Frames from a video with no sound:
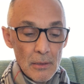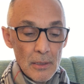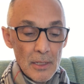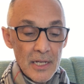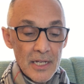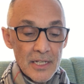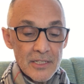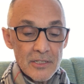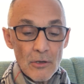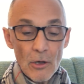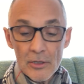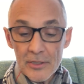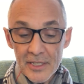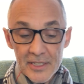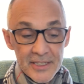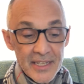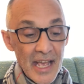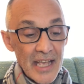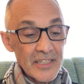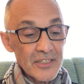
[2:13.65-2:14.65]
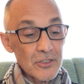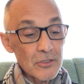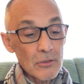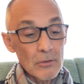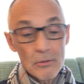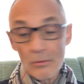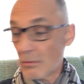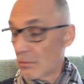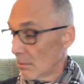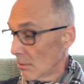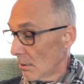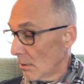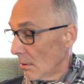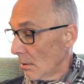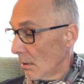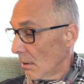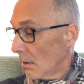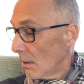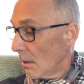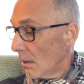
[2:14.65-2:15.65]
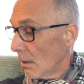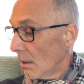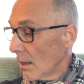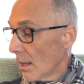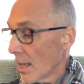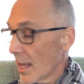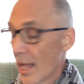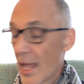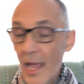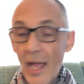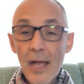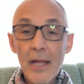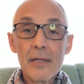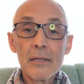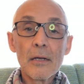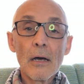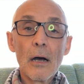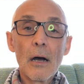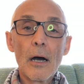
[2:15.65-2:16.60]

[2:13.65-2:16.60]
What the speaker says: it's called a tester. And